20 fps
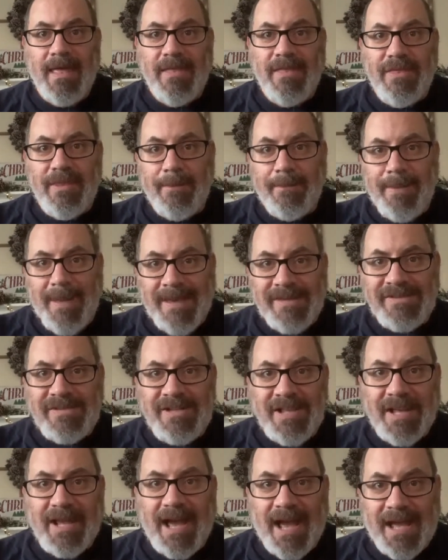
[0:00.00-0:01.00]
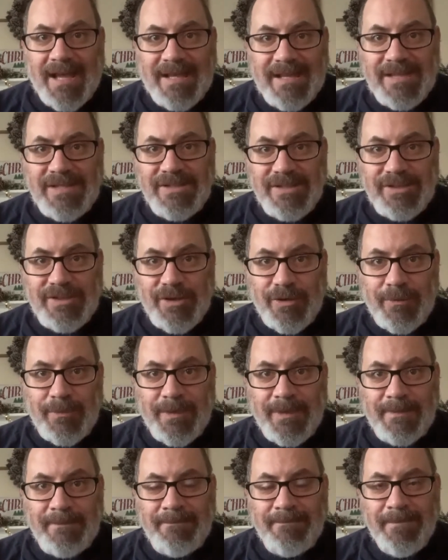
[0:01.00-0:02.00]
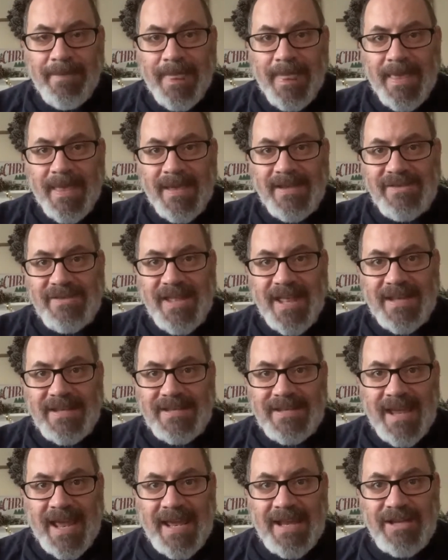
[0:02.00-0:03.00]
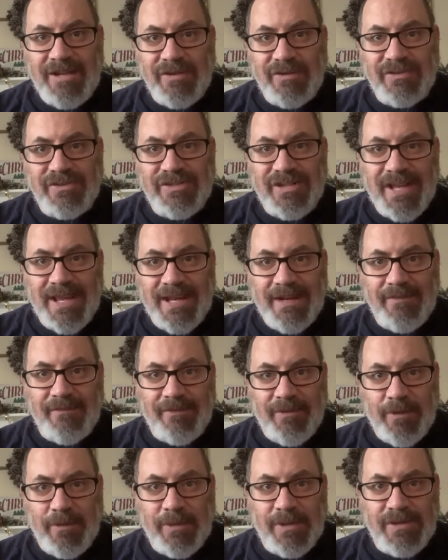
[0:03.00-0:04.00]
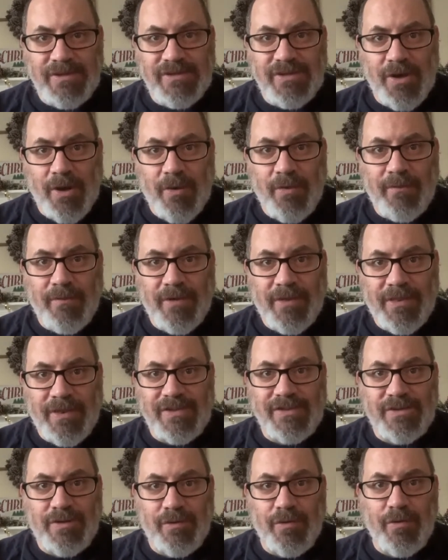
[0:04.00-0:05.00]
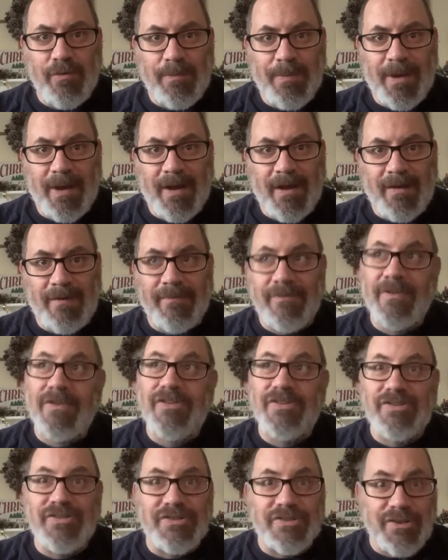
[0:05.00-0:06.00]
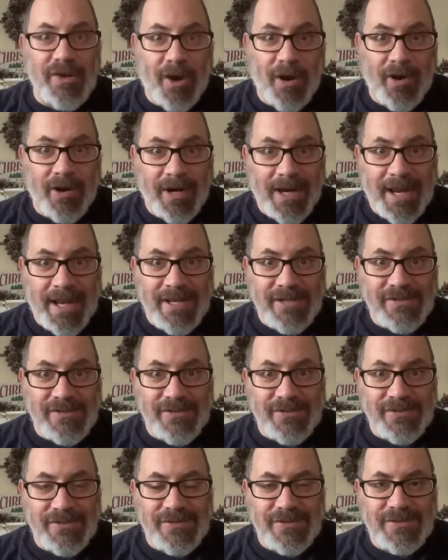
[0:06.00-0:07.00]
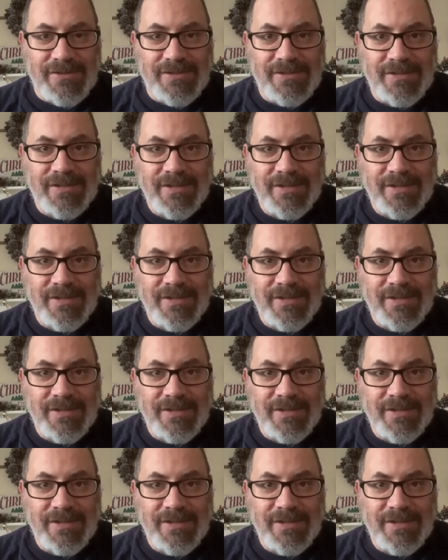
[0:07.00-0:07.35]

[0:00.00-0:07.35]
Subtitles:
The best thing I can determine is that Daniel's influence over this group of stargazers